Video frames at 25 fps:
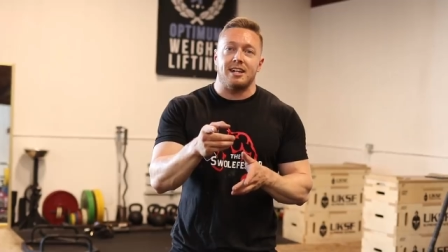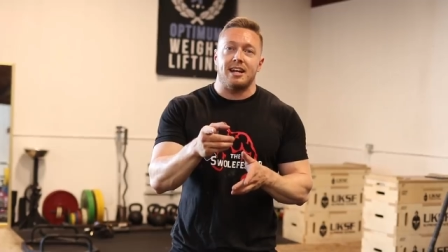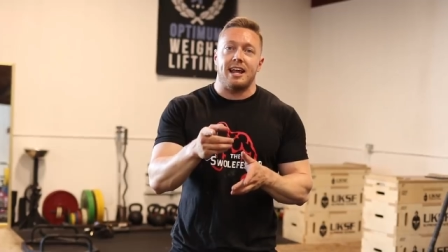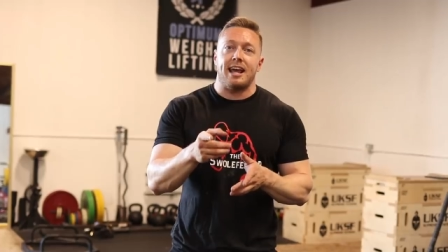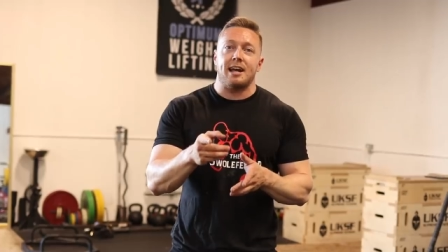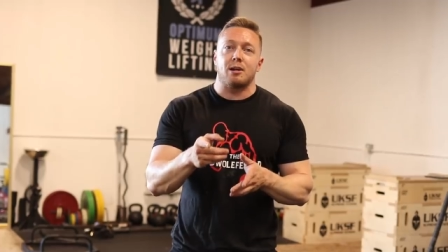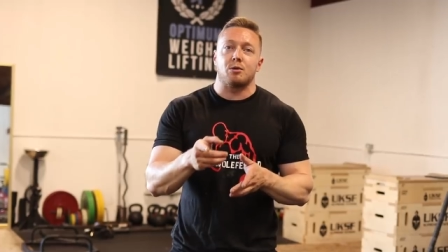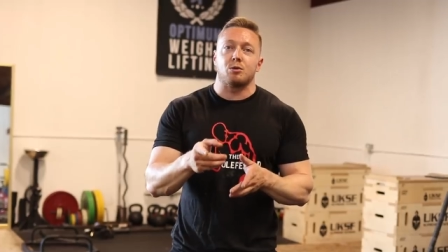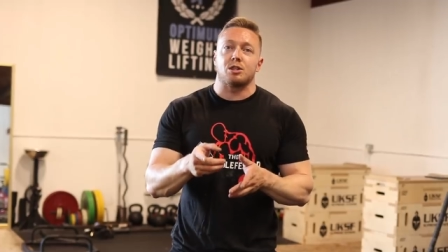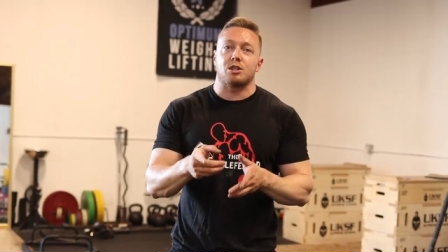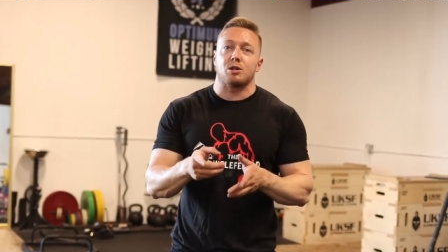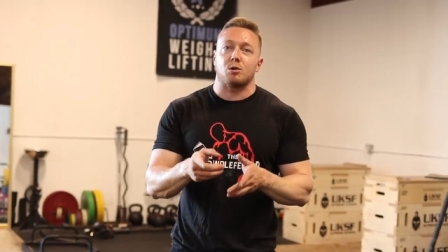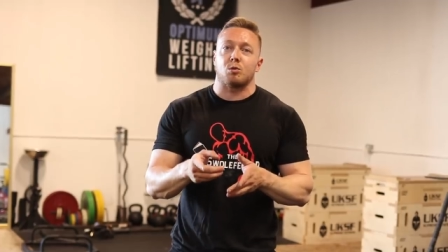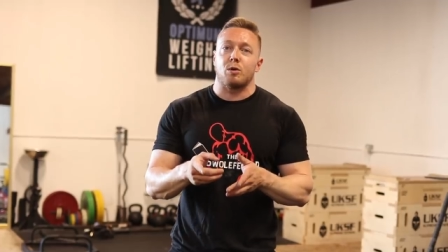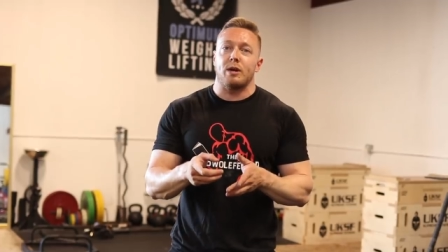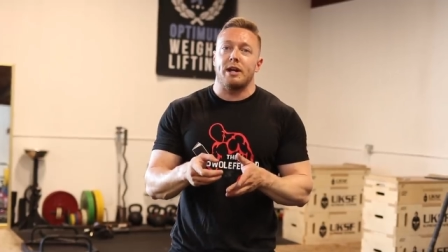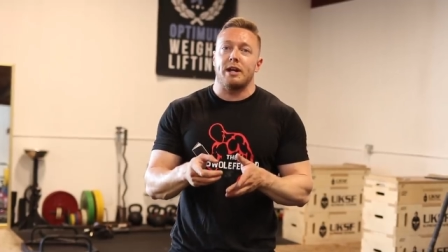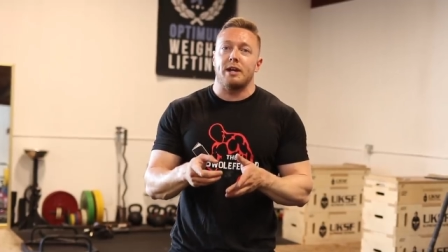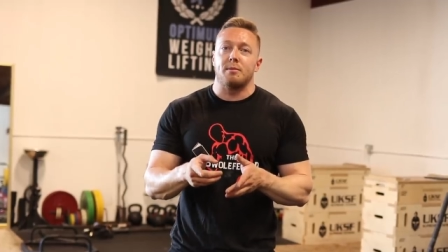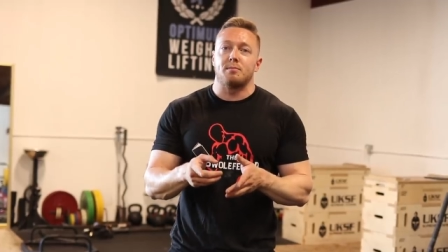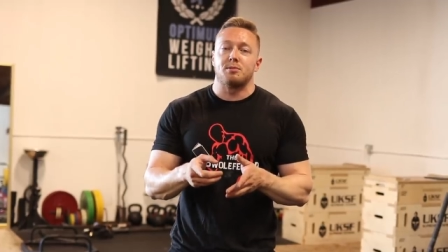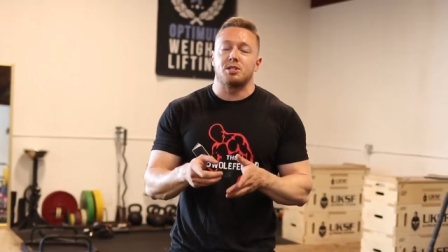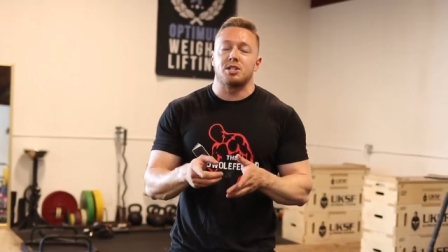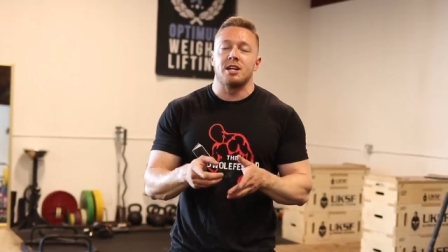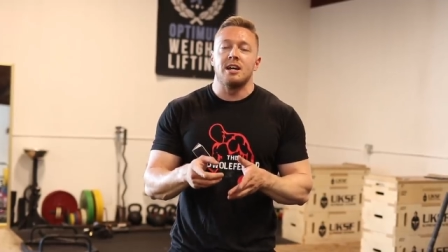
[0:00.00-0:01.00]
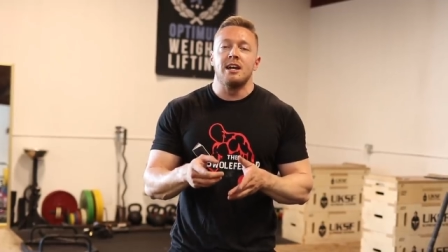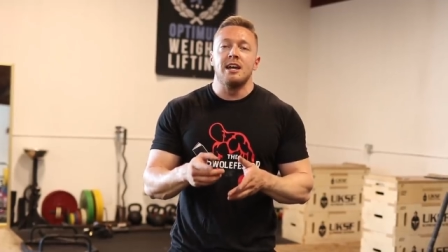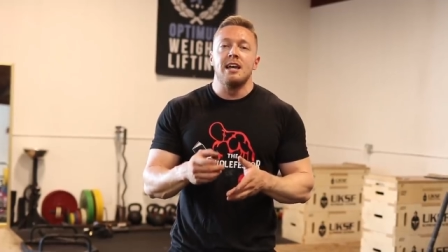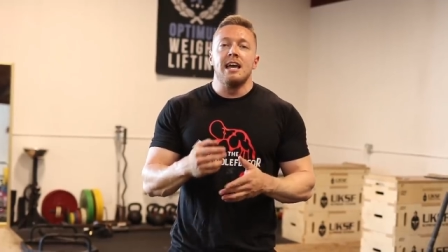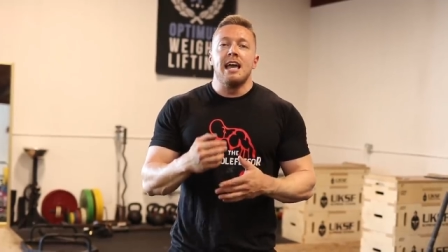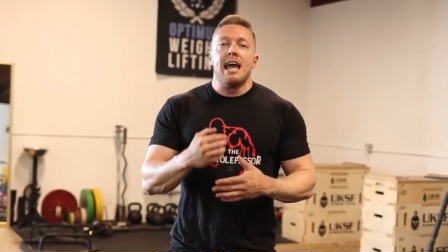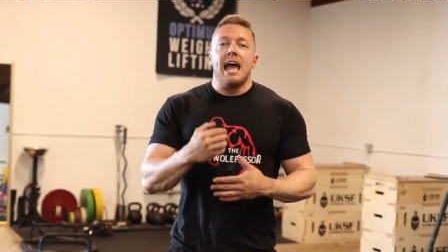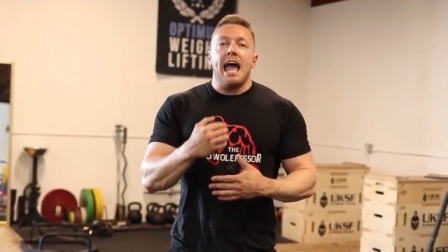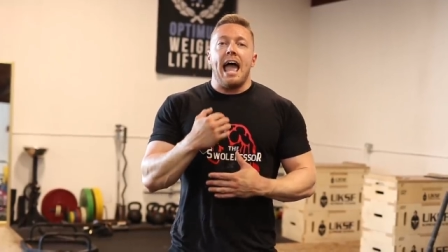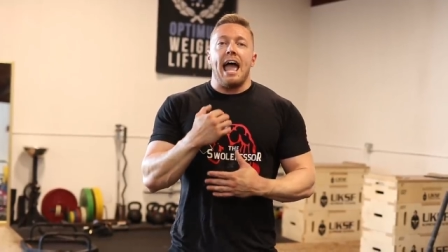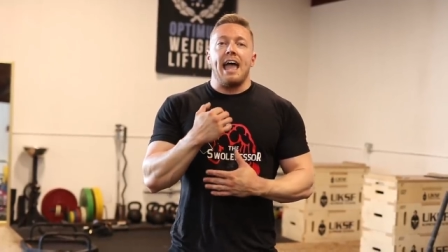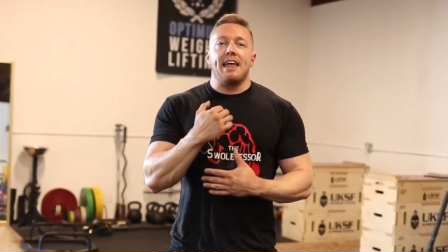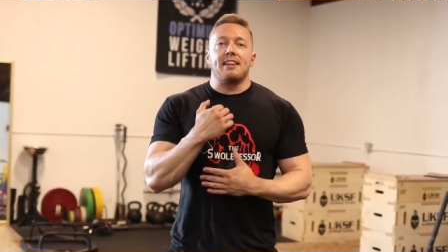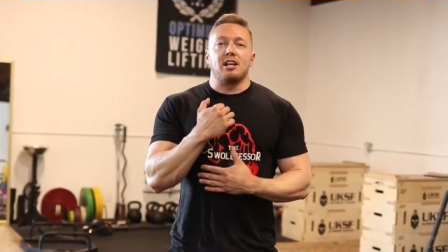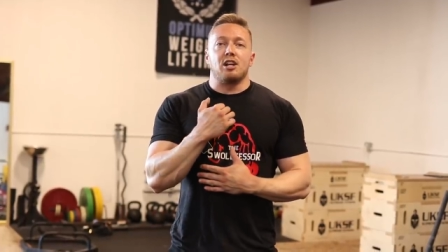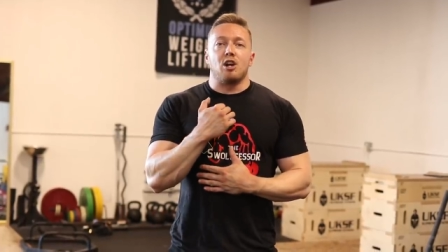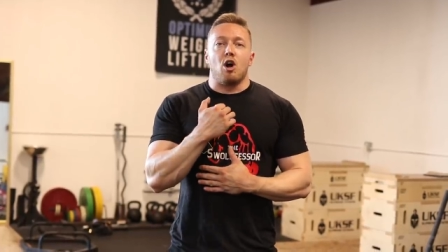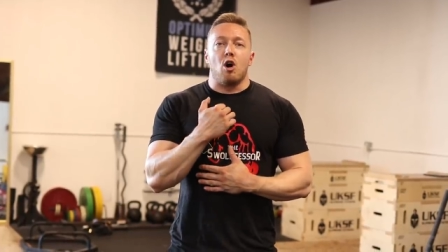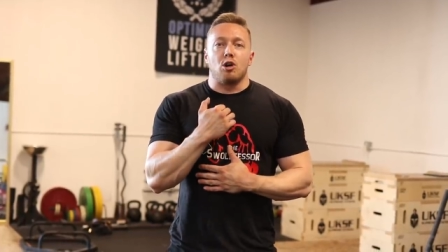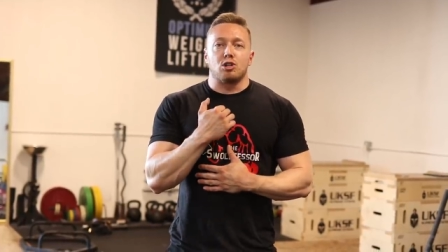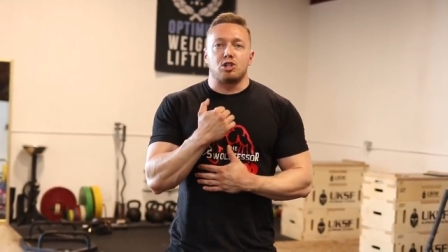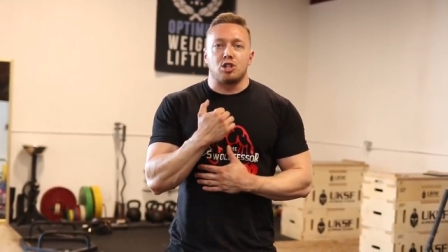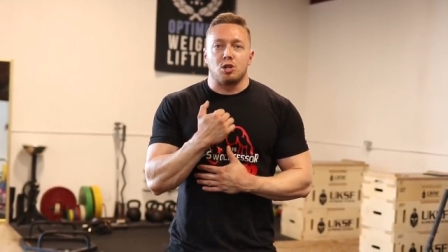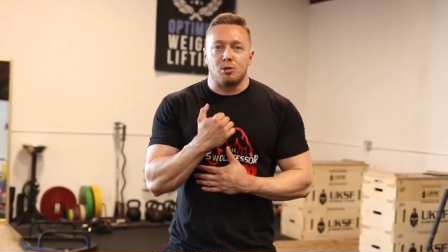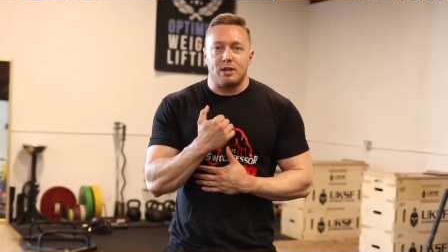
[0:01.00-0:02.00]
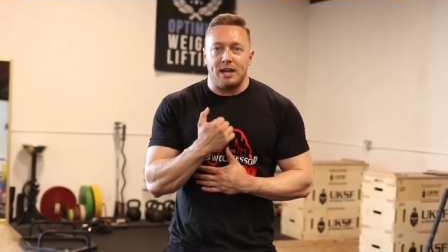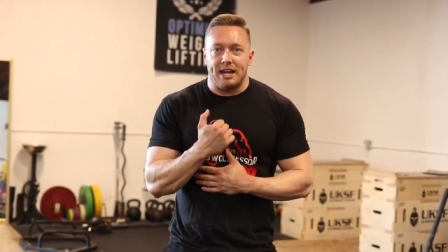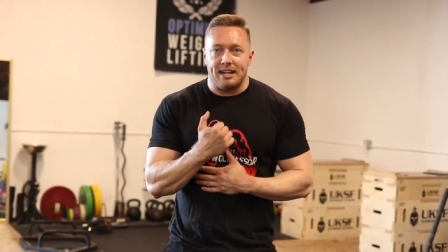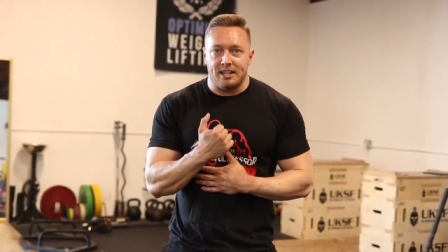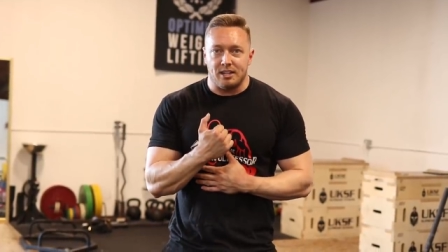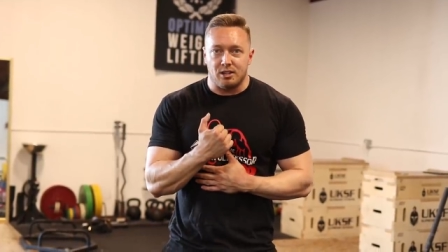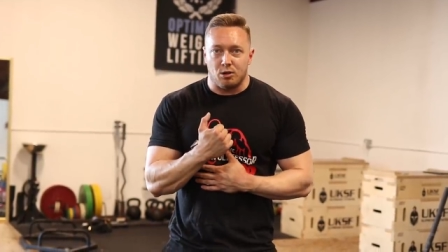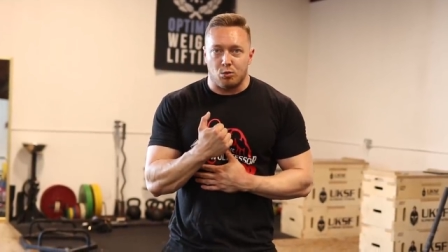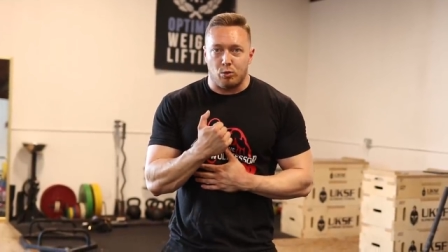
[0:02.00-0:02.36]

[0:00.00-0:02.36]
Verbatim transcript: in hand with the ribs. And then also getting